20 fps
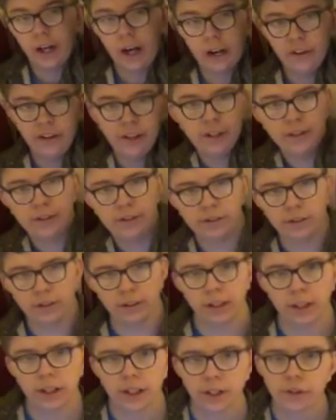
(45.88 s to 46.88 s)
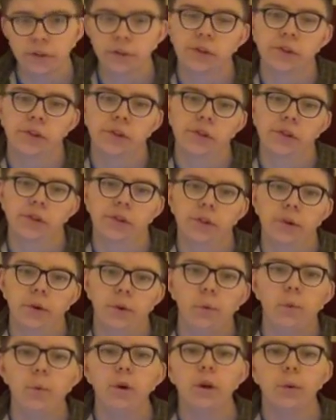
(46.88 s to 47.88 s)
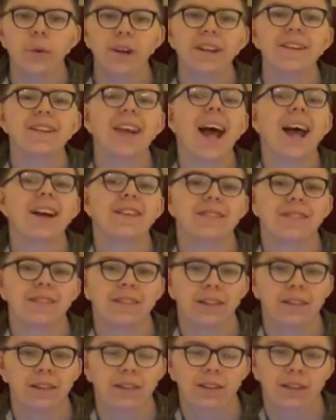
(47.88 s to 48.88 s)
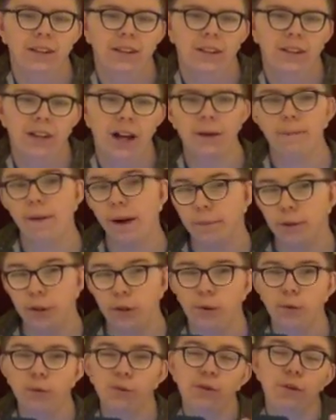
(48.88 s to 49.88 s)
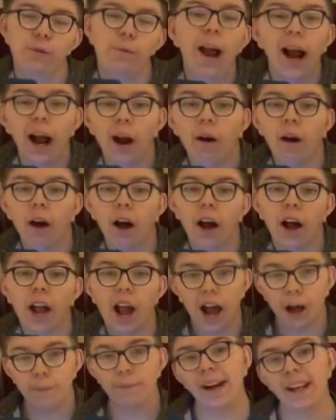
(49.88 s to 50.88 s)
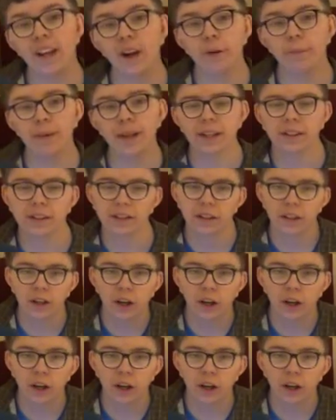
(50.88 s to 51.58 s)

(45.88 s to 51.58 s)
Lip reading: TARDIS. We're doing a test. I might be too zoomed out. I might not be.